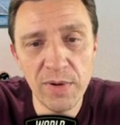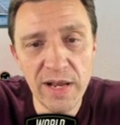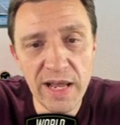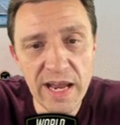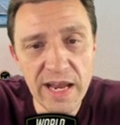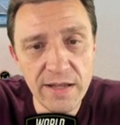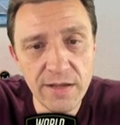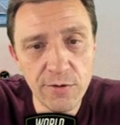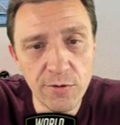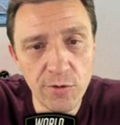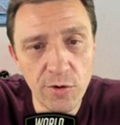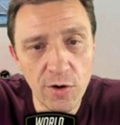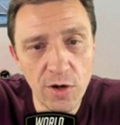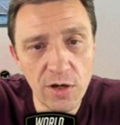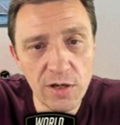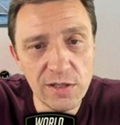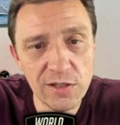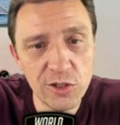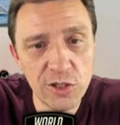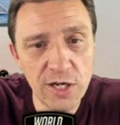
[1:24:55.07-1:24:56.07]
play the
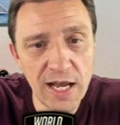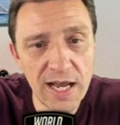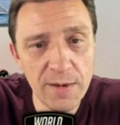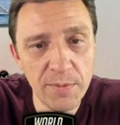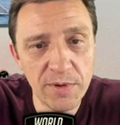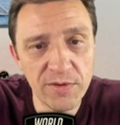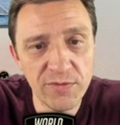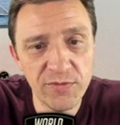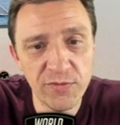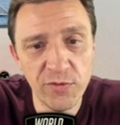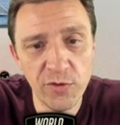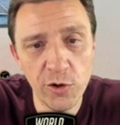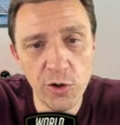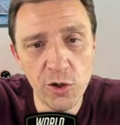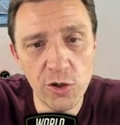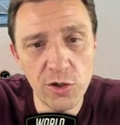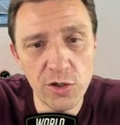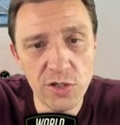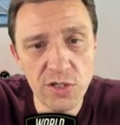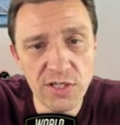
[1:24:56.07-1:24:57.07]
Royal Giant, but
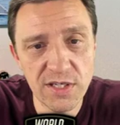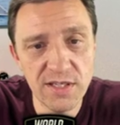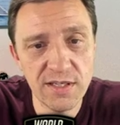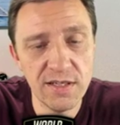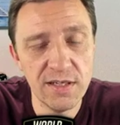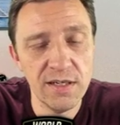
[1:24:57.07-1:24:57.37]
first,